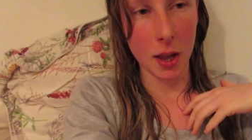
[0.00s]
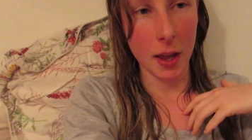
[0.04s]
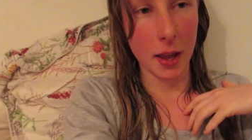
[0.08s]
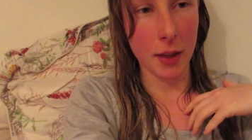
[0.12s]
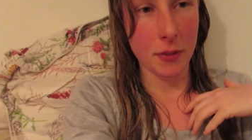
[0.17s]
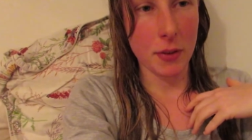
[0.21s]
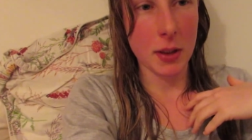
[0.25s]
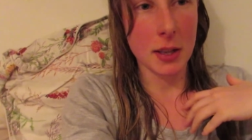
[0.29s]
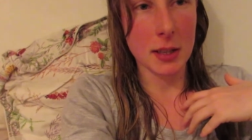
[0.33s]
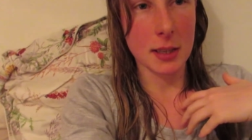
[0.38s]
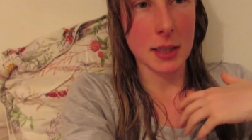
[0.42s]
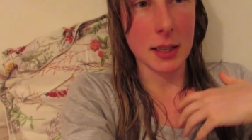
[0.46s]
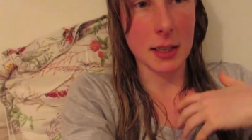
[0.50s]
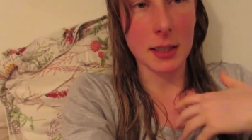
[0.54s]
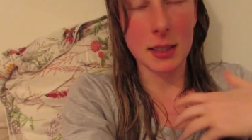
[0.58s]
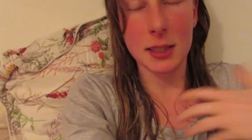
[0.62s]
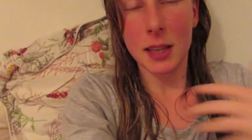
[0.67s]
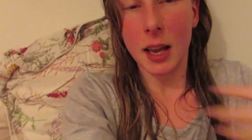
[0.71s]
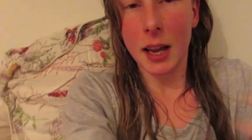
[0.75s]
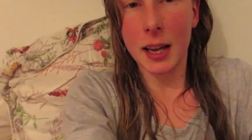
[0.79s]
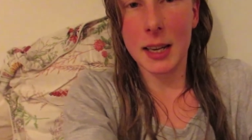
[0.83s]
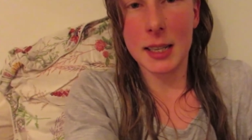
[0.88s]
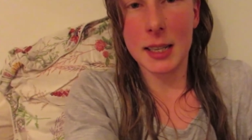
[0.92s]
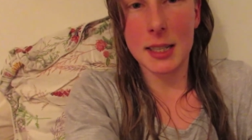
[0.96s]
if it's
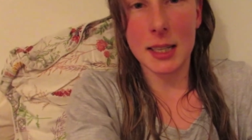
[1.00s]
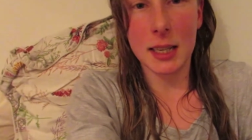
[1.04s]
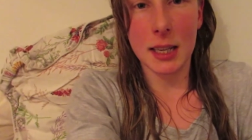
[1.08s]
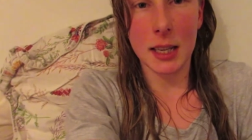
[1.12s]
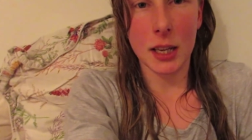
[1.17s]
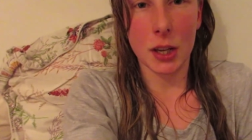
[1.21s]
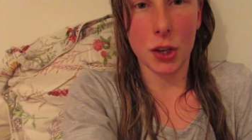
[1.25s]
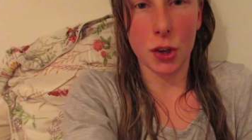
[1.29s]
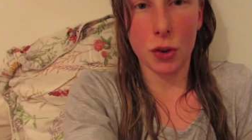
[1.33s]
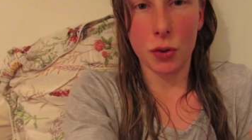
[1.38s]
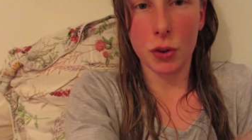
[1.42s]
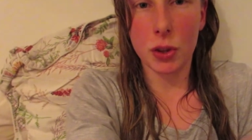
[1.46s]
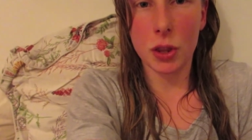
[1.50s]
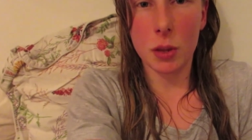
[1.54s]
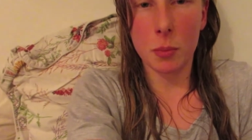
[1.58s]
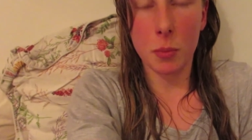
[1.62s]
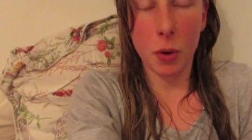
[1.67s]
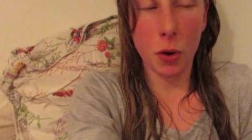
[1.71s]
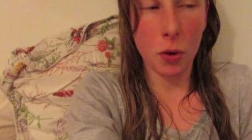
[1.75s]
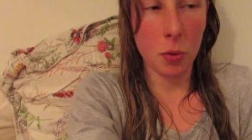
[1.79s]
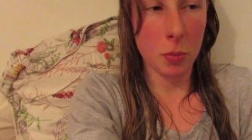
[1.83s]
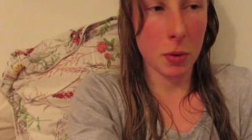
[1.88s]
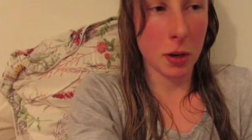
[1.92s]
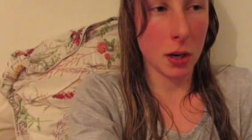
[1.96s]
exciting and you're in the
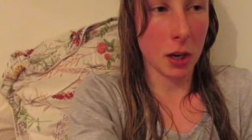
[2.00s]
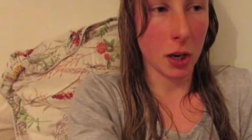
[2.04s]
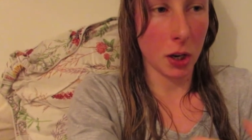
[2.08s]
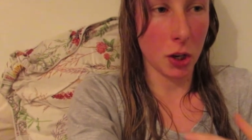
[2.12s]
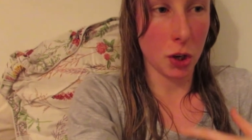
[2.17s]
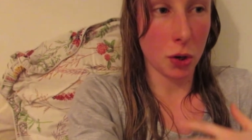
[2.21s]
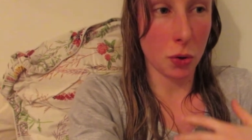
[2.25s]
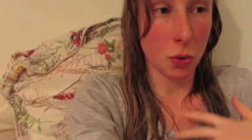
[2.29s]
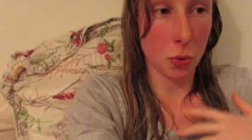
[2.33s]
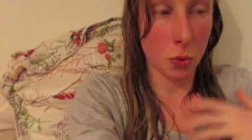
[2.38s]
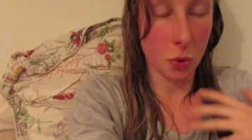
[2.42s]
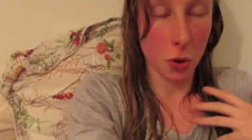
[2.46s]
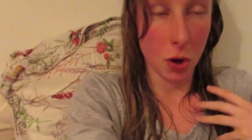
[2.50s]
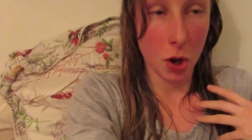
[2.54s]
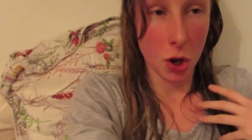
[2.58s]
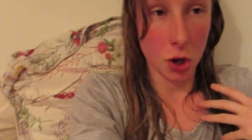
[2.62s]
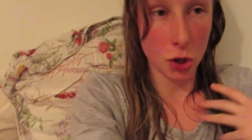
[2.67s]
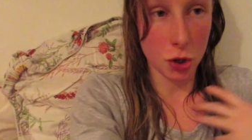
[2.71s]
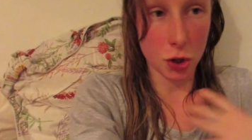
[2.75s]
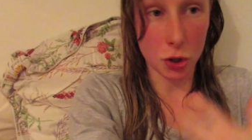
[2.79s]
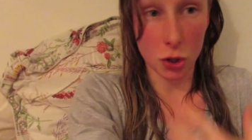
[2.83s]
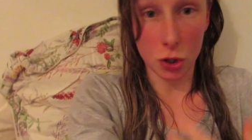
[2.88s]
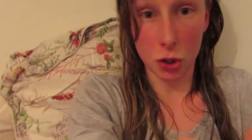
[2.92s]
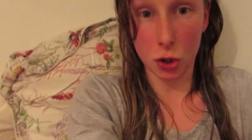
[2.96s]
moment and you
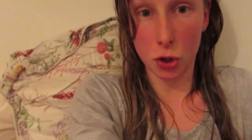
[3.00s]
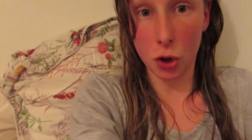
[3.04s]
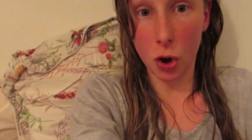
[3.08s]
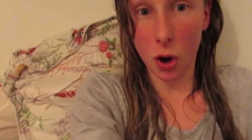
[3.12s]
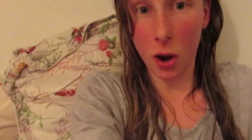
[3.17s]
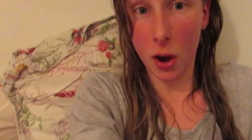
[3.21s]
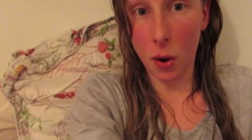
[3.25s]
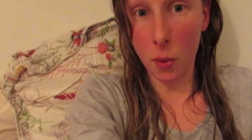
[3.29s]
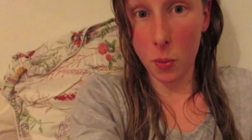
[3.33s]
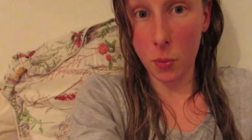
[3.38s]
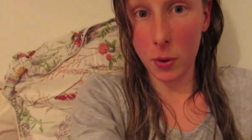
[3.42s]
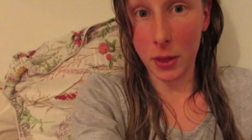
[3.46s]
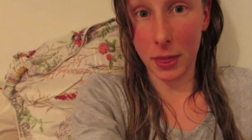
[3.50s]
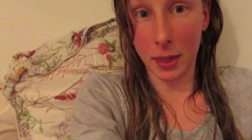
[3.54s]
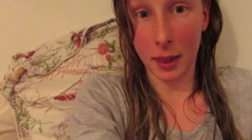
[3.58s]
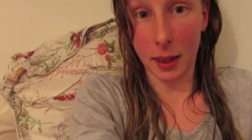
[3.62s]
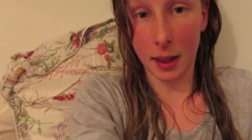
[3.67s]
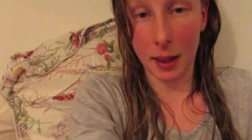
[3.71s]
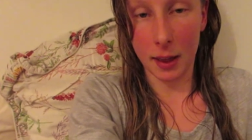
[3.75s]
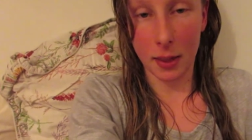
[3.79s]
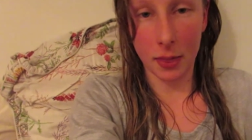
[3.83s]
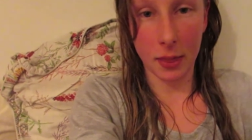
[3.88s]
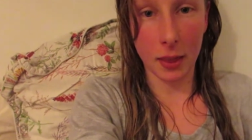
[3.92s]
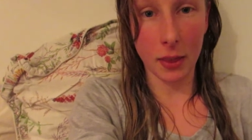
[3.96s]
just go on with it,
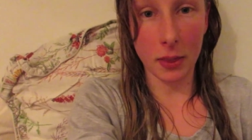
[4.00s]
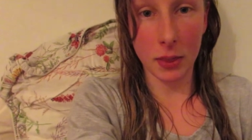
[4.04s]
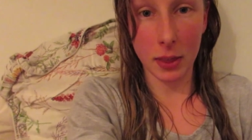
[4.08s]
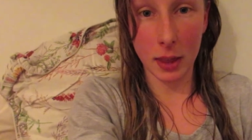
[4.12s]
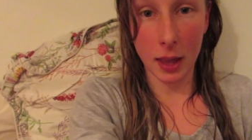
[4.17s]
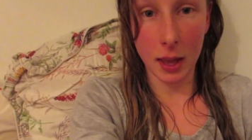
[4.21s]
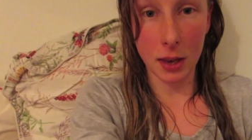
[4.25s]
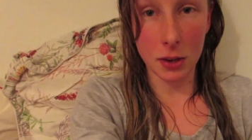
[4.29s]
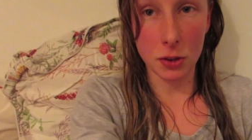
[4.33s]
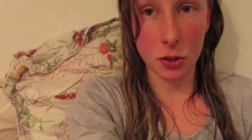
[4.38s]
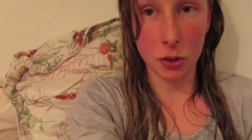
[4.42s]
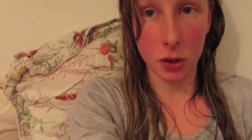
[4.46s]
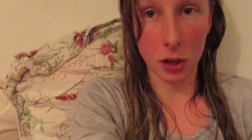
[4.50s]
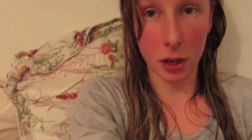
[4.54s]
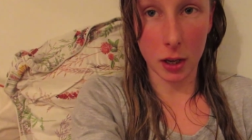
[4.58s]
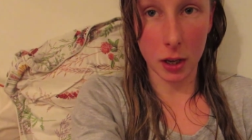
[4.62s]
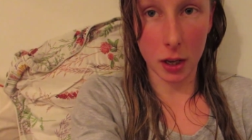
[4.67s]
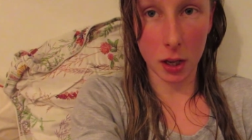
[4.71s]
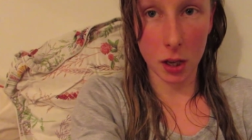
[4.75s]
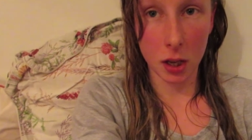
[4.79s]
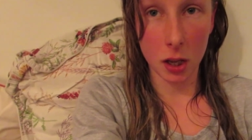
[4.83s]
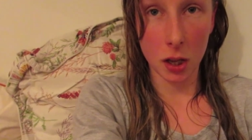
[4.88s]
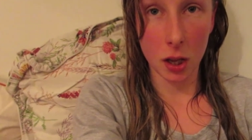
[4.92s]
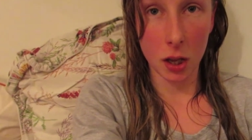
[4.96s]
and then at the end you're
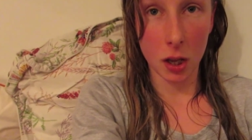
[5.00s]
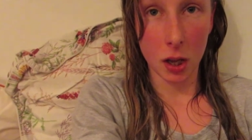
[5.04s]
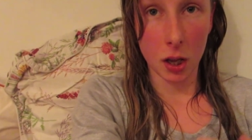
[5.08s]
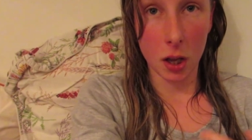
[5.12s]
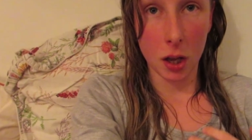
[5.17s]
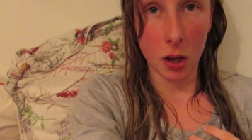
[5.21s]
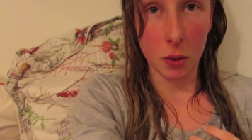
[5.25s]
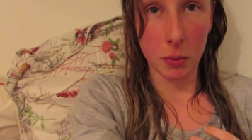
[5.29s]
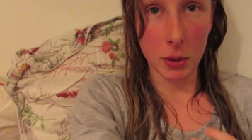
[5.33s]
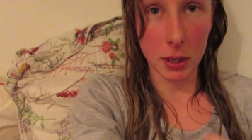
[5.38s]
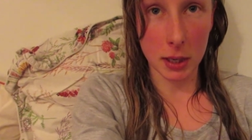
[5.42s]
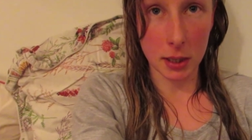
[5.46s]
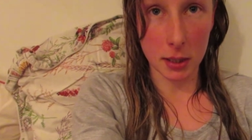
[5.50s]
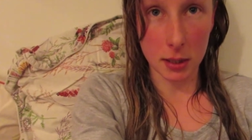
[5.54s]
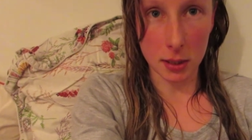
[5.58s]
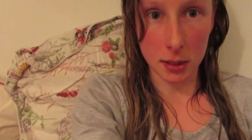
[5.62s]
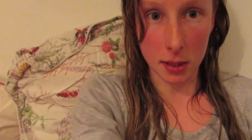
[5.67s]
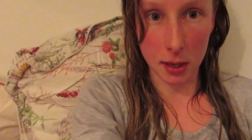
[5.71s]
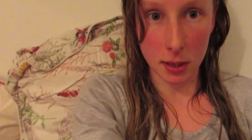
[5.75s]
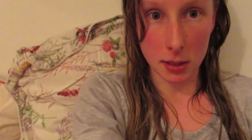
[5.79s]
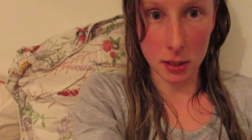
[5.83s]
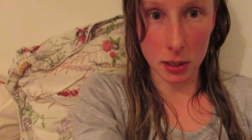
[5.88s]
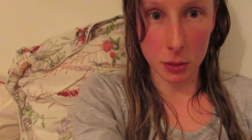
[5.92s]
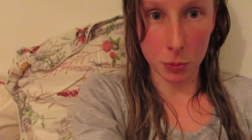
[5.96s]
like, we didn't
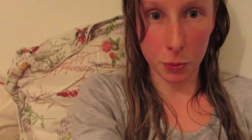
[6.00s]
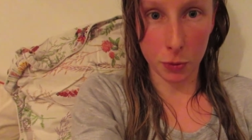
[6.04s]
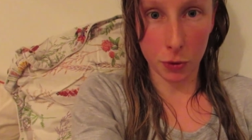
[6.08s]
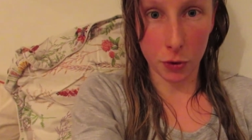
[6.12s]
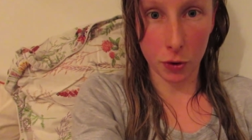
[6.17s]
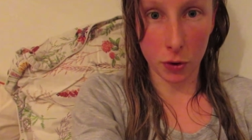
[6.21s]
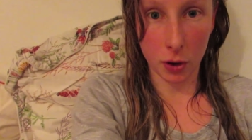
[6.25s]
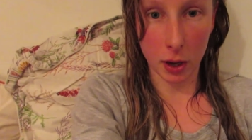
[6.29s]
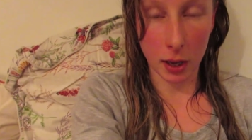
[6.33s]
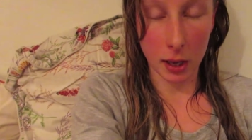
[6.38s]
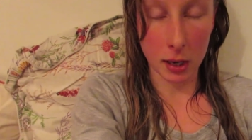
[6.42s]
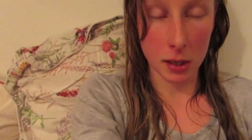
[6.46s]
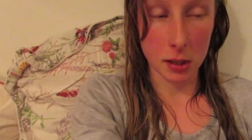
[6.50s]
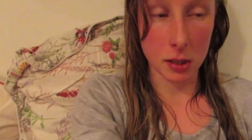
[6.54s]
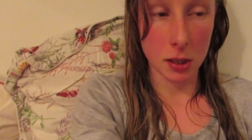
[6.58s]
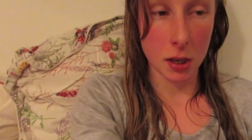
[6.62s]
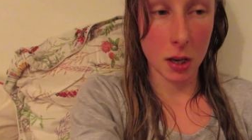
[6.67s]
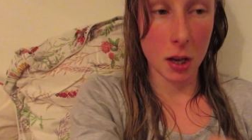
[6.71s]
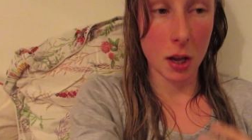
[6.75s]
discuss this beforehand,